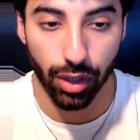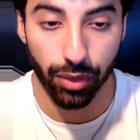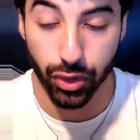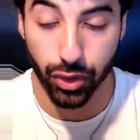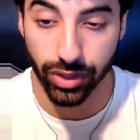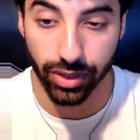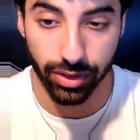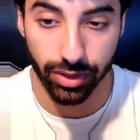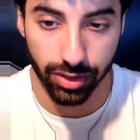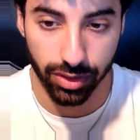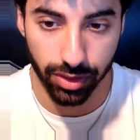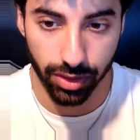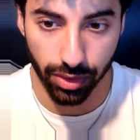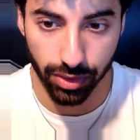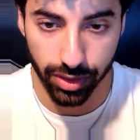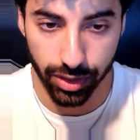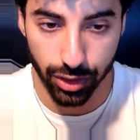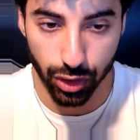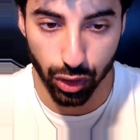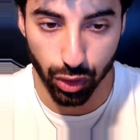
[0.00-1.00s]
Obviously, there
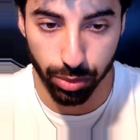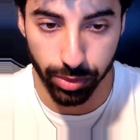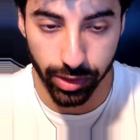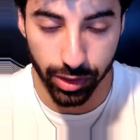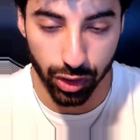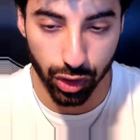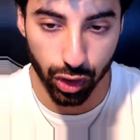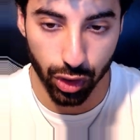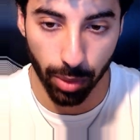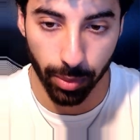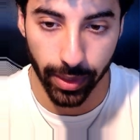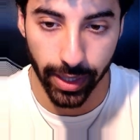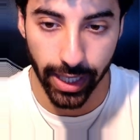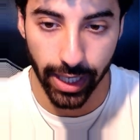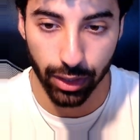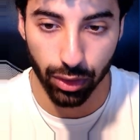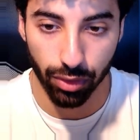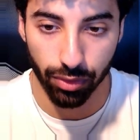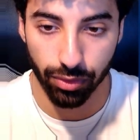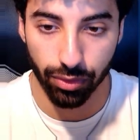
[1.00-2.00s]
still needs to be some
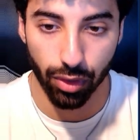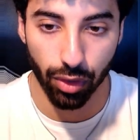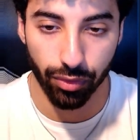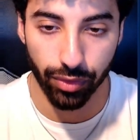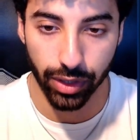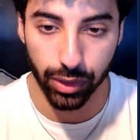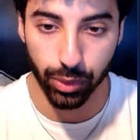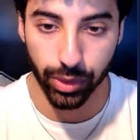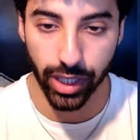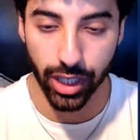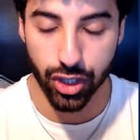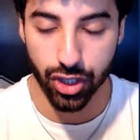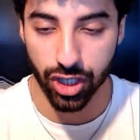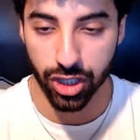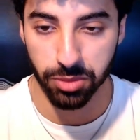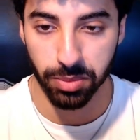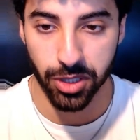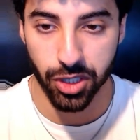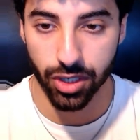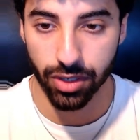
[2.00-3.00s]
kind of education,
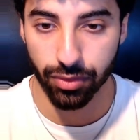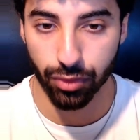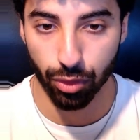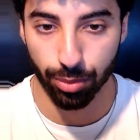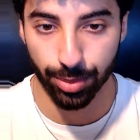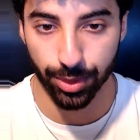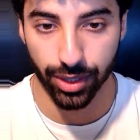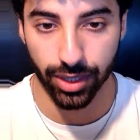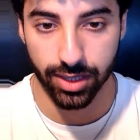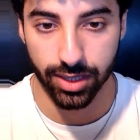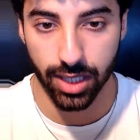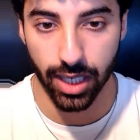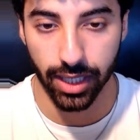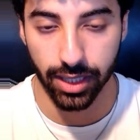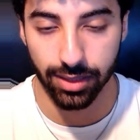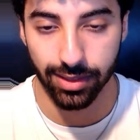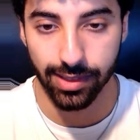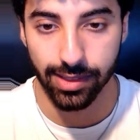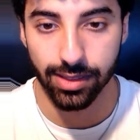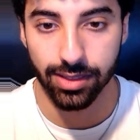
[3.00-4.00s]
especially for products
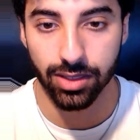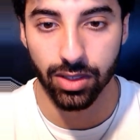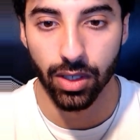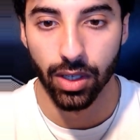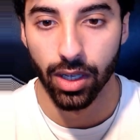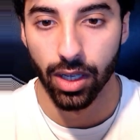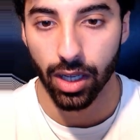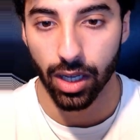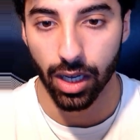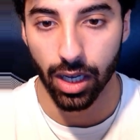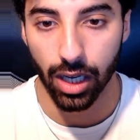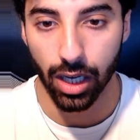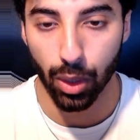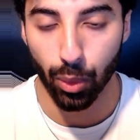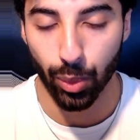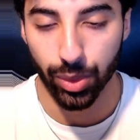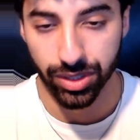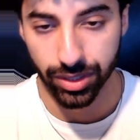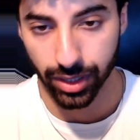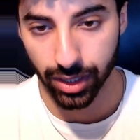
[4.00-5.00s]
like these,
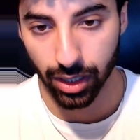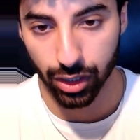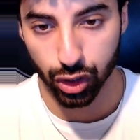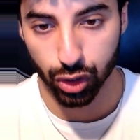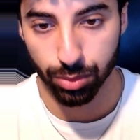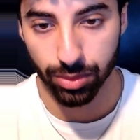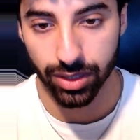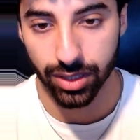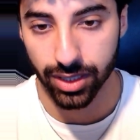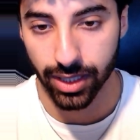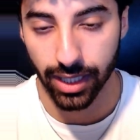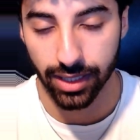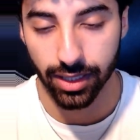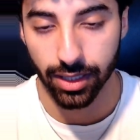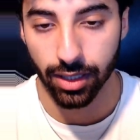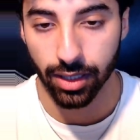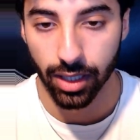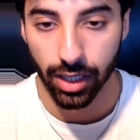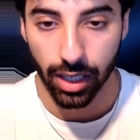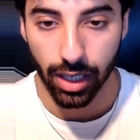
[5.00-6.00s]
where the customer is
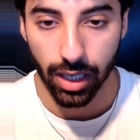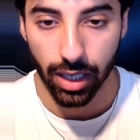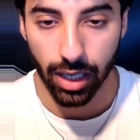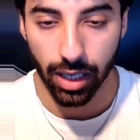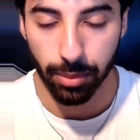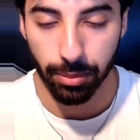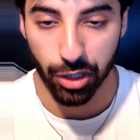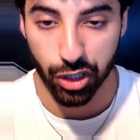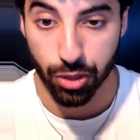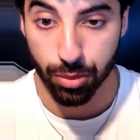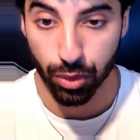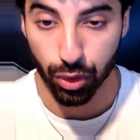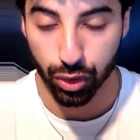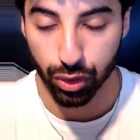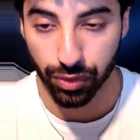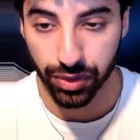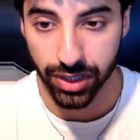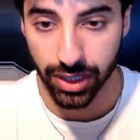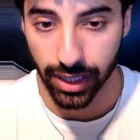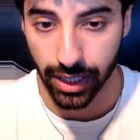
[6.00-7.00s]
getting much more
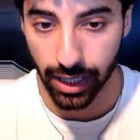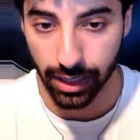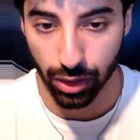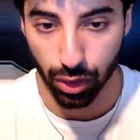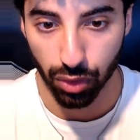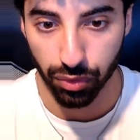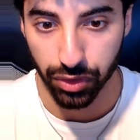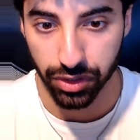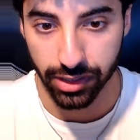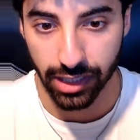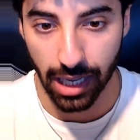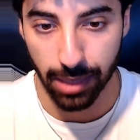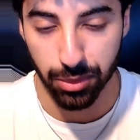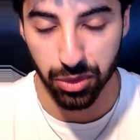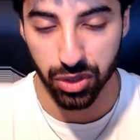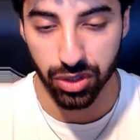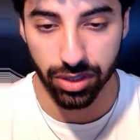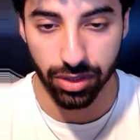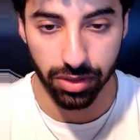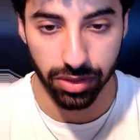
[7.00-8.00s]
sophisticated over time.
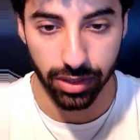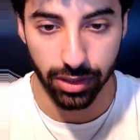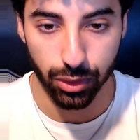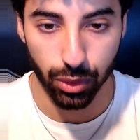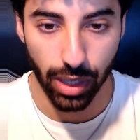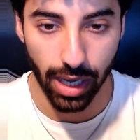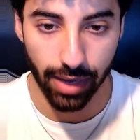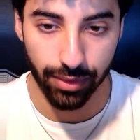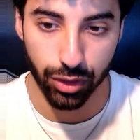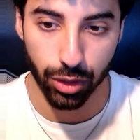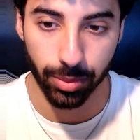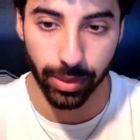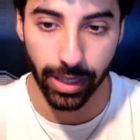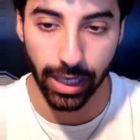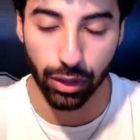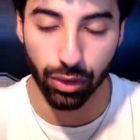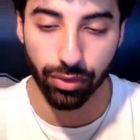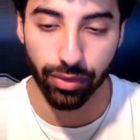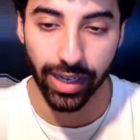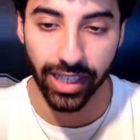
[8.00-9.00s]
You still need to have some
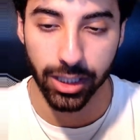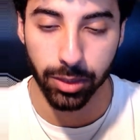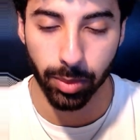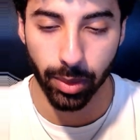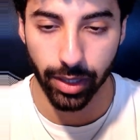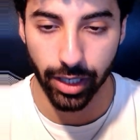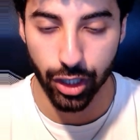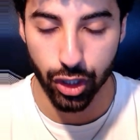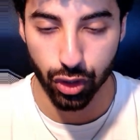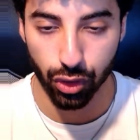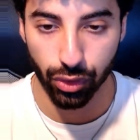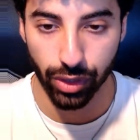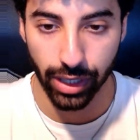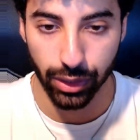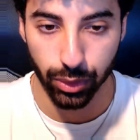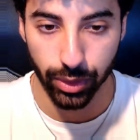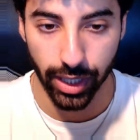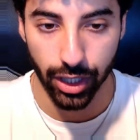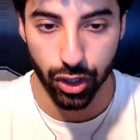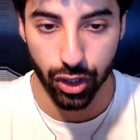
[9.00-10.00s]
kind of explanation or
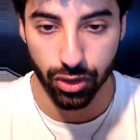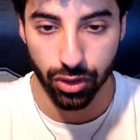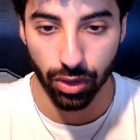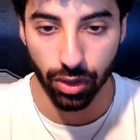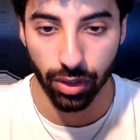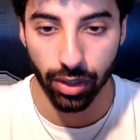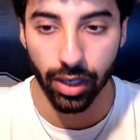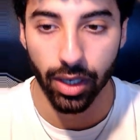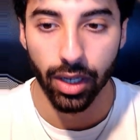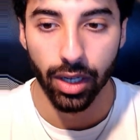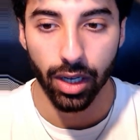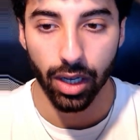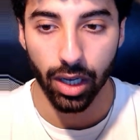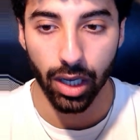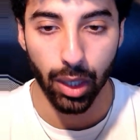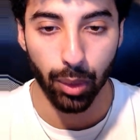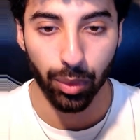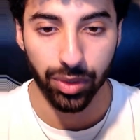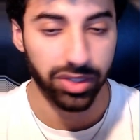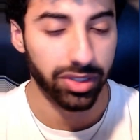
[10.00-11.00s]
education on
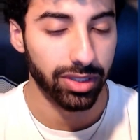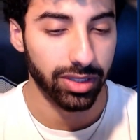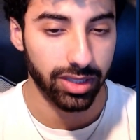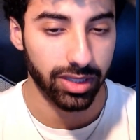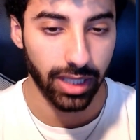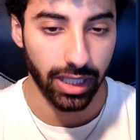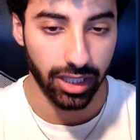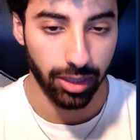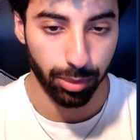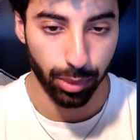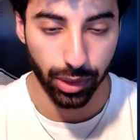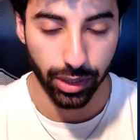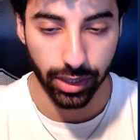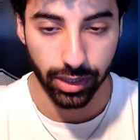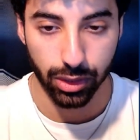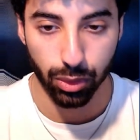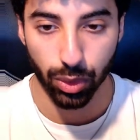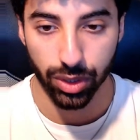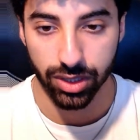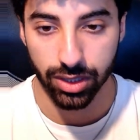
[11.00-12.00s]
what's inside the
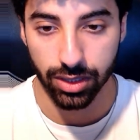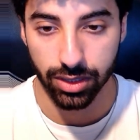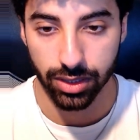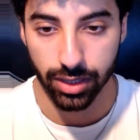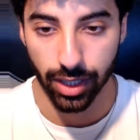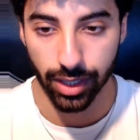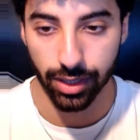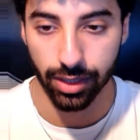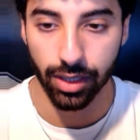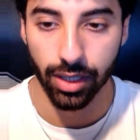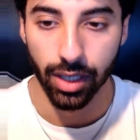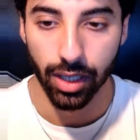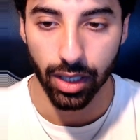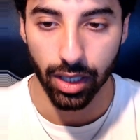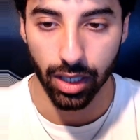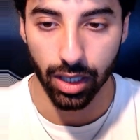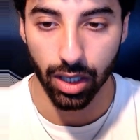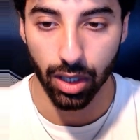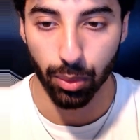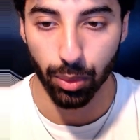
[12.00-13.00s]
product, what's inside
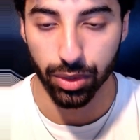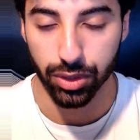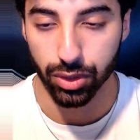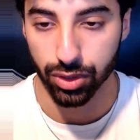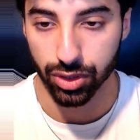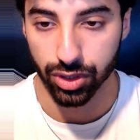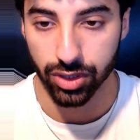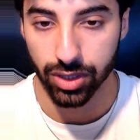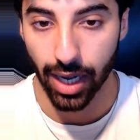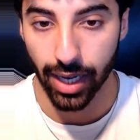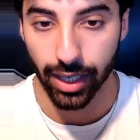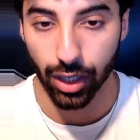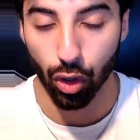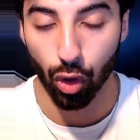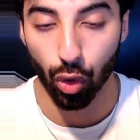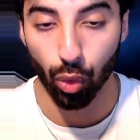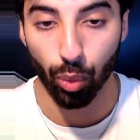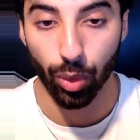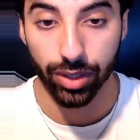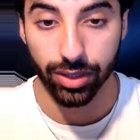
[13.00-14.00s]
what you're selling,
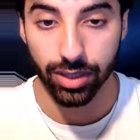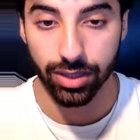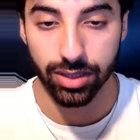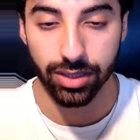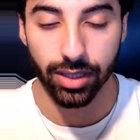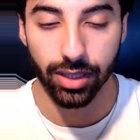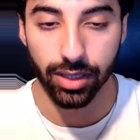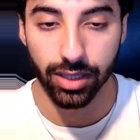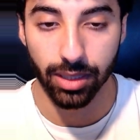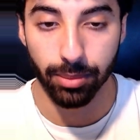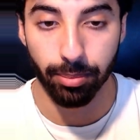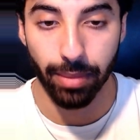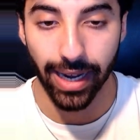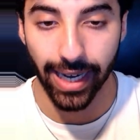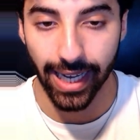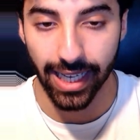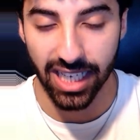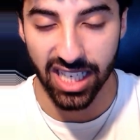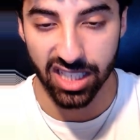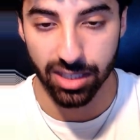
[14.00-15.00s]
or what is the
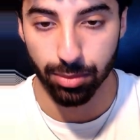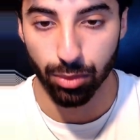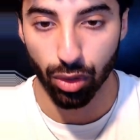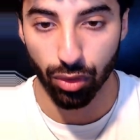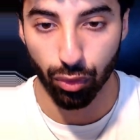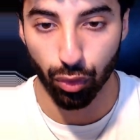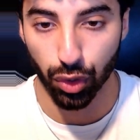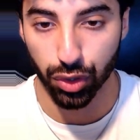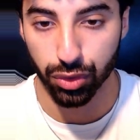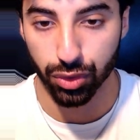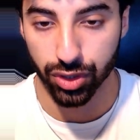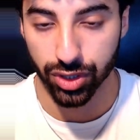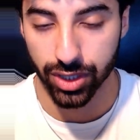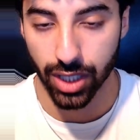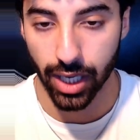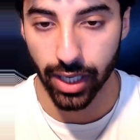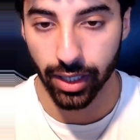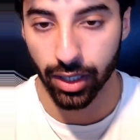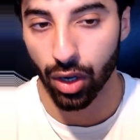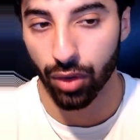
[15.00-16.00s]
mechanism of what you're
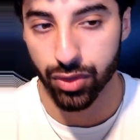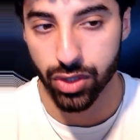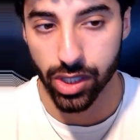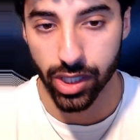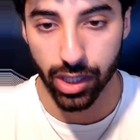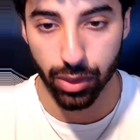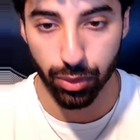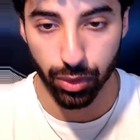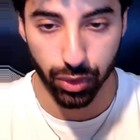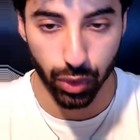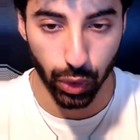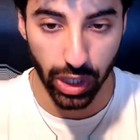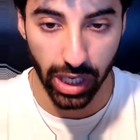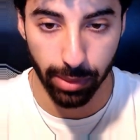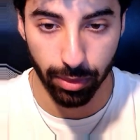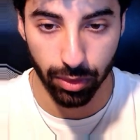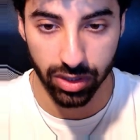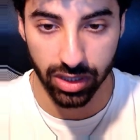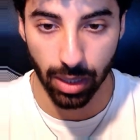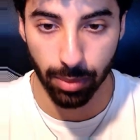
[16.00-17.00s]
selling. Obviously, here we're talking
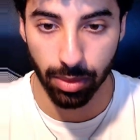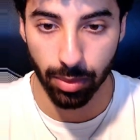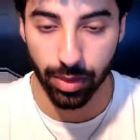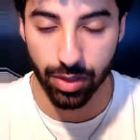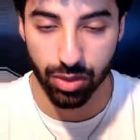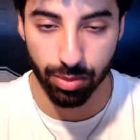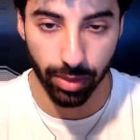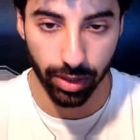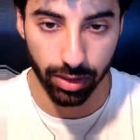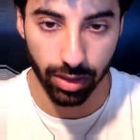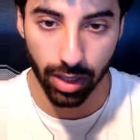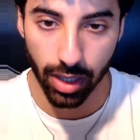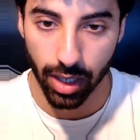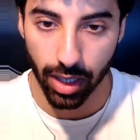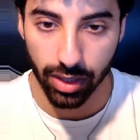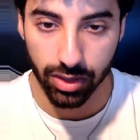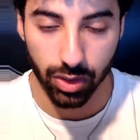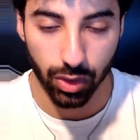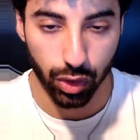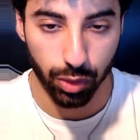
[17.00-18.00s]
about supplements, but
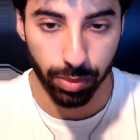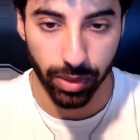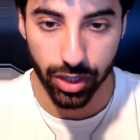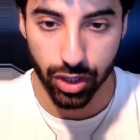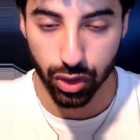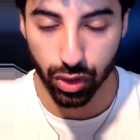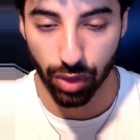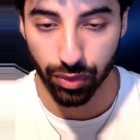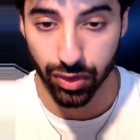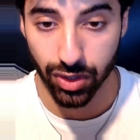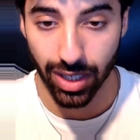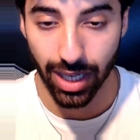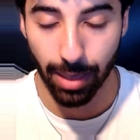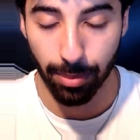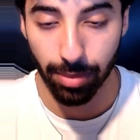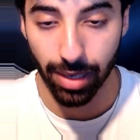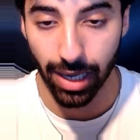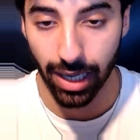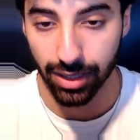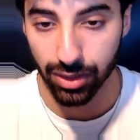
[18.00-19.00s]
sales pages obviously
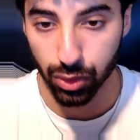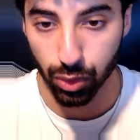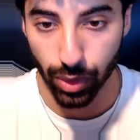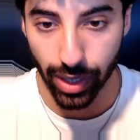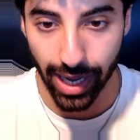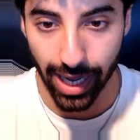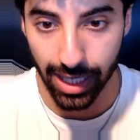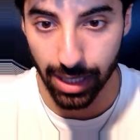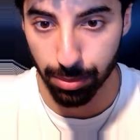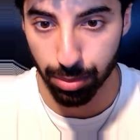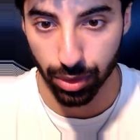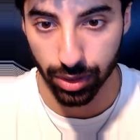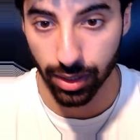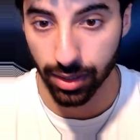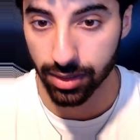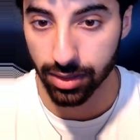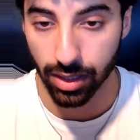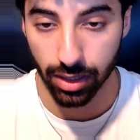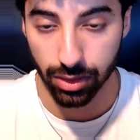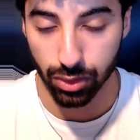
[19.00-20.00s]
apply to any
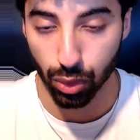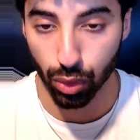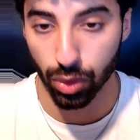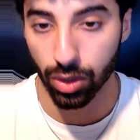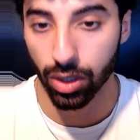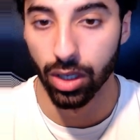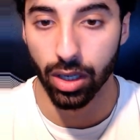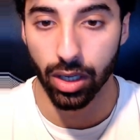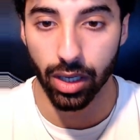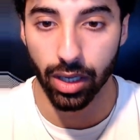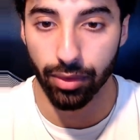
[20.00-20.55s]
product at all.